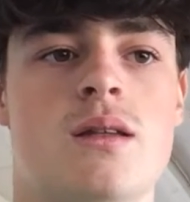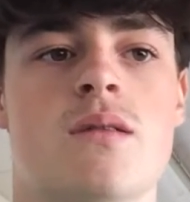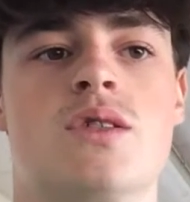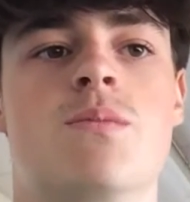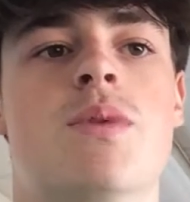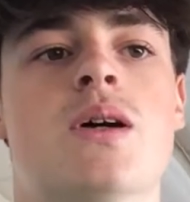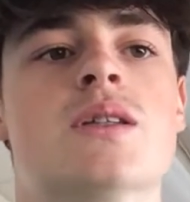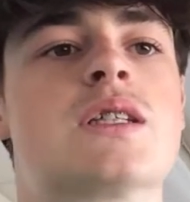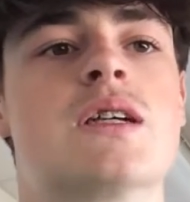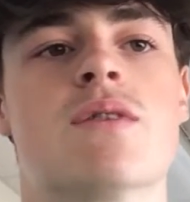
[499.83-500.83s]
they're obviously
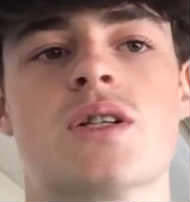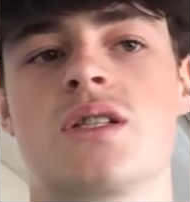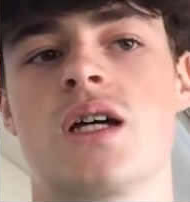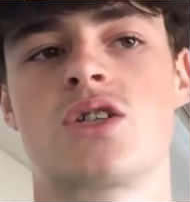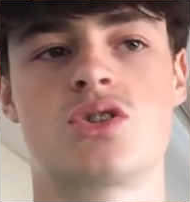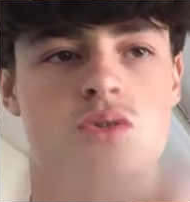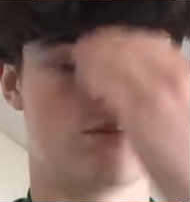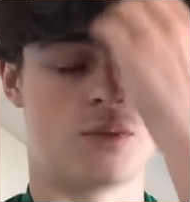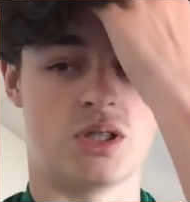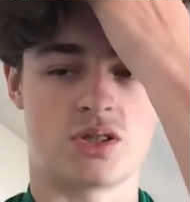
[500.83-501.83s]
burnt to give us that
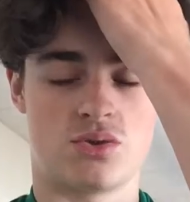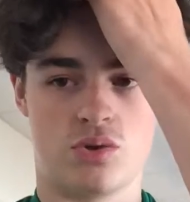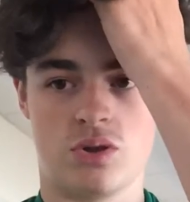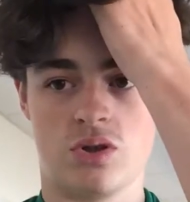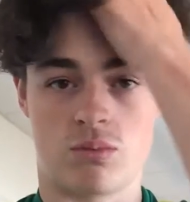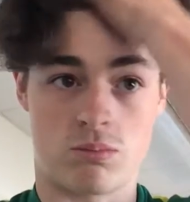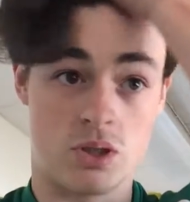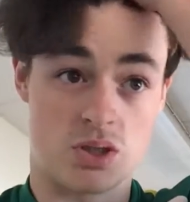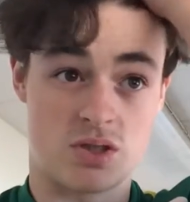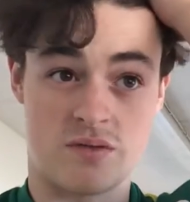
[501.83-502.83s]
short burst or long
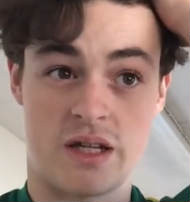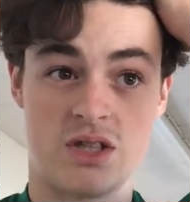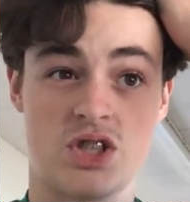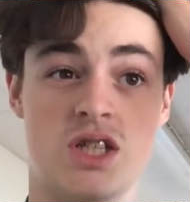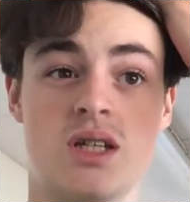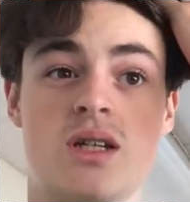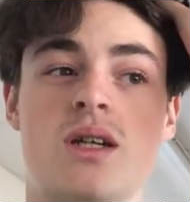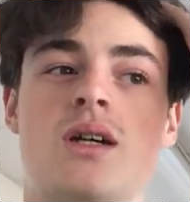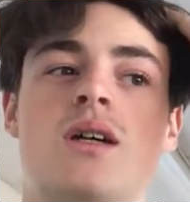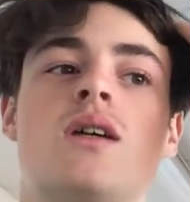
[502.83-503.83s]
burst of energy.
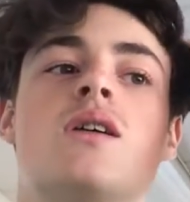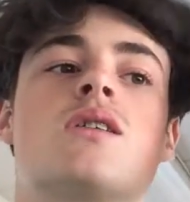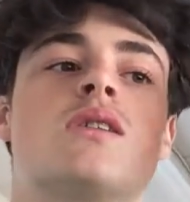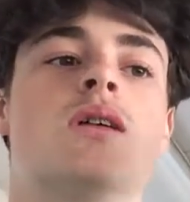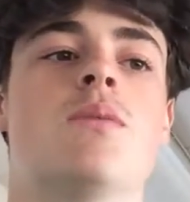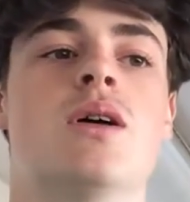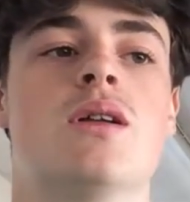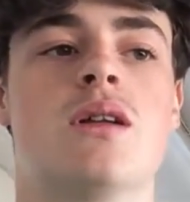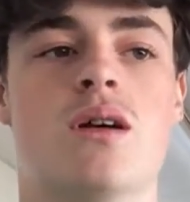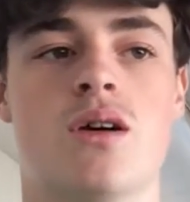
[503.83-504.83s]
So they're
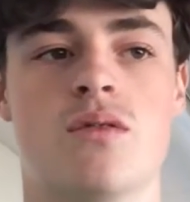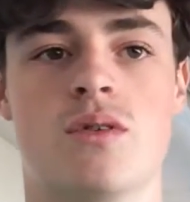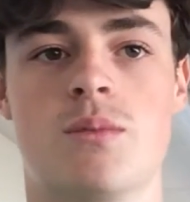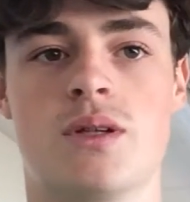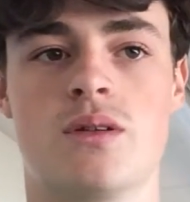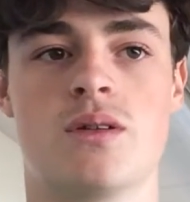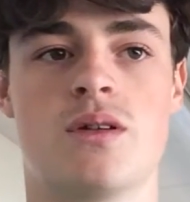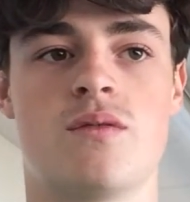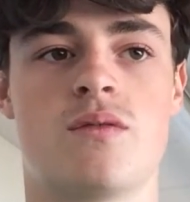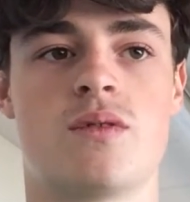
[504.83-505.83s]
burnt over a period,
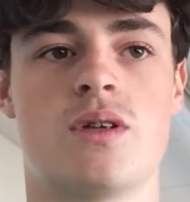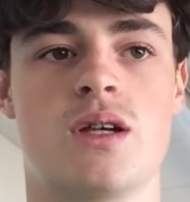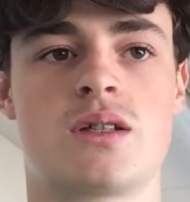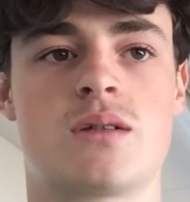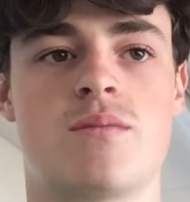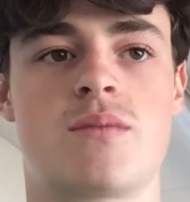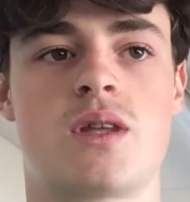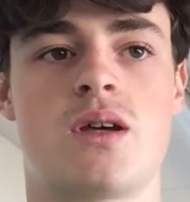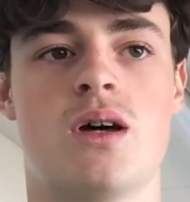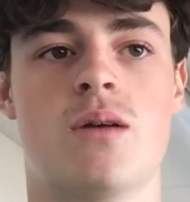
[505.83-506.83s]
like
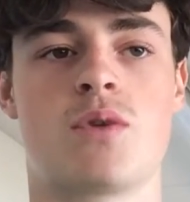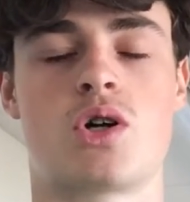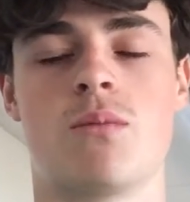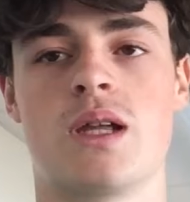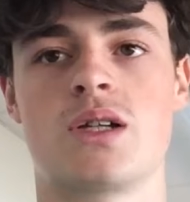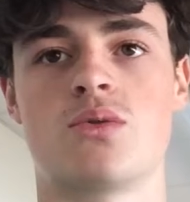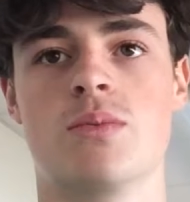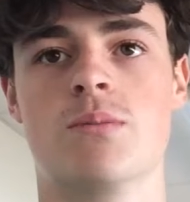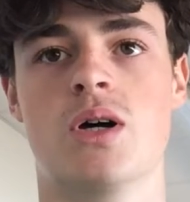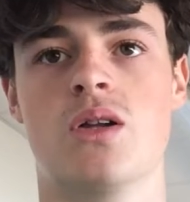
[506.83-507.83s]
the complex
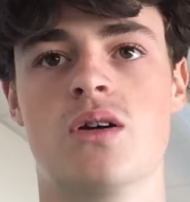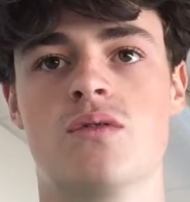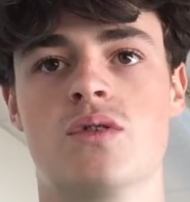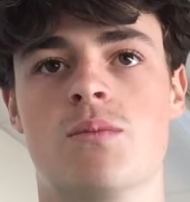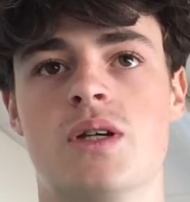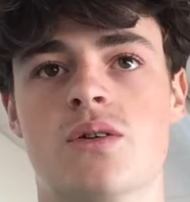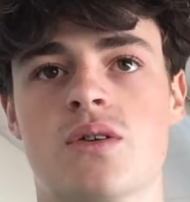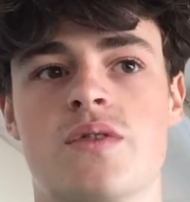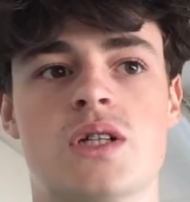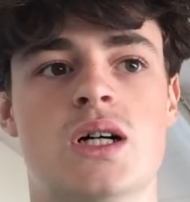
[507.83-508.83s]
will be burnt over a
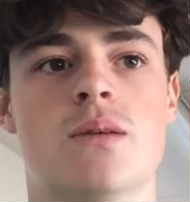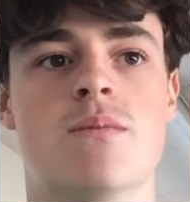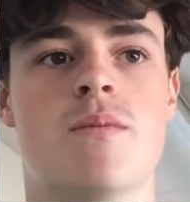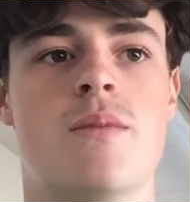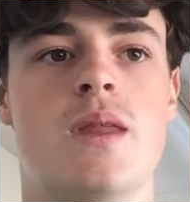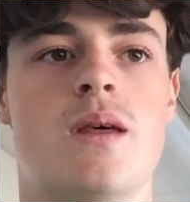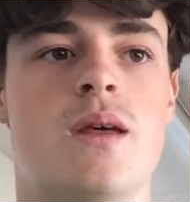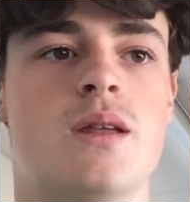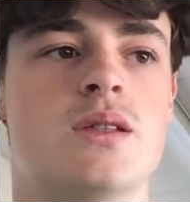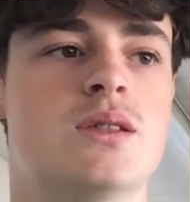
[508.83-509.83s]
period of time
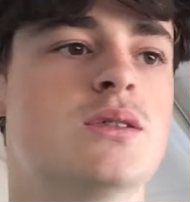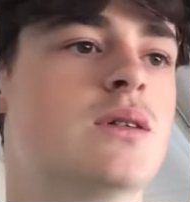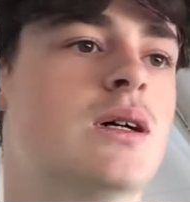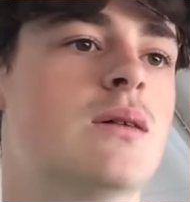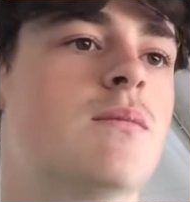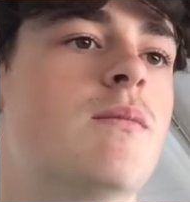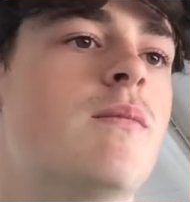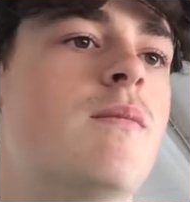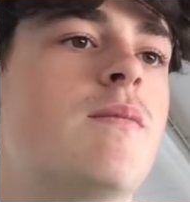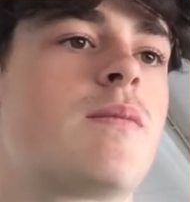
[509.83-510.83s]
to
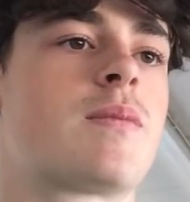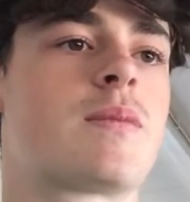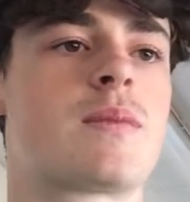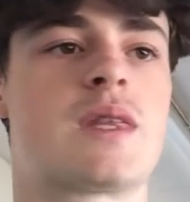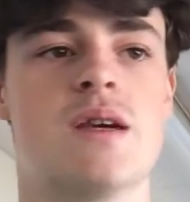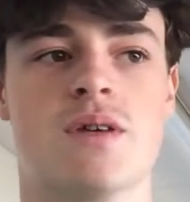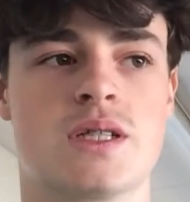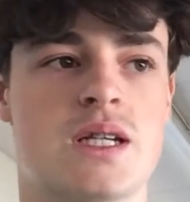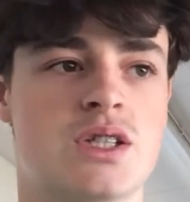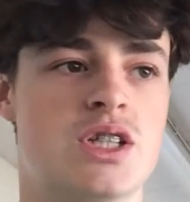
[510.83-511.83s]
give
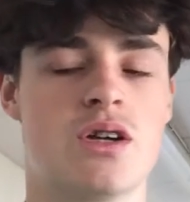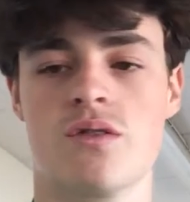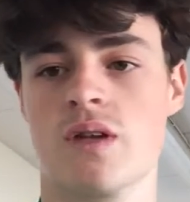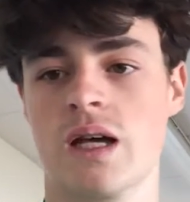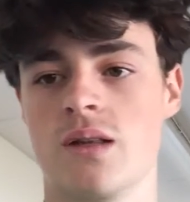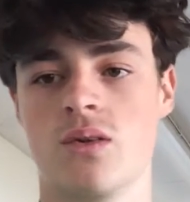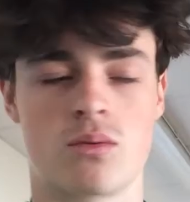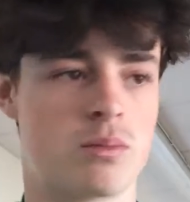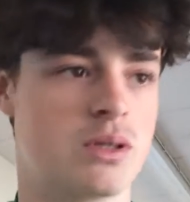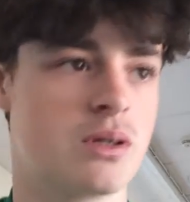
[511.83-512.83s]
us energy over that
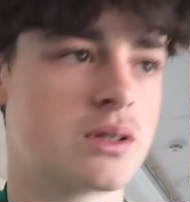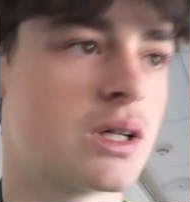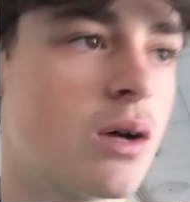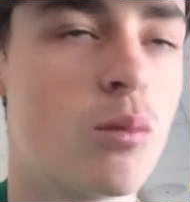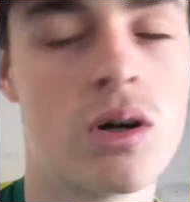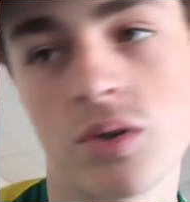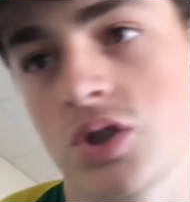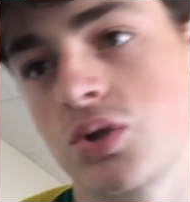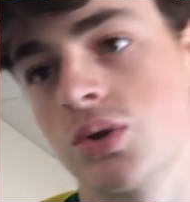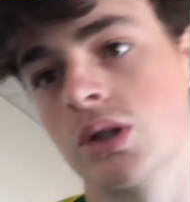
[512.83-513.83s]
long period of time, while the
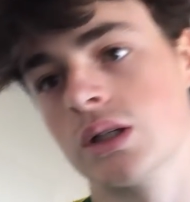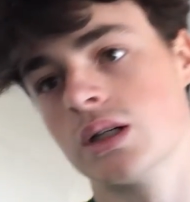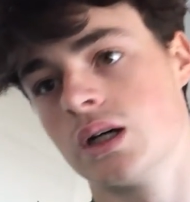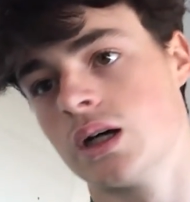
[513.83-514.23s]
shorter,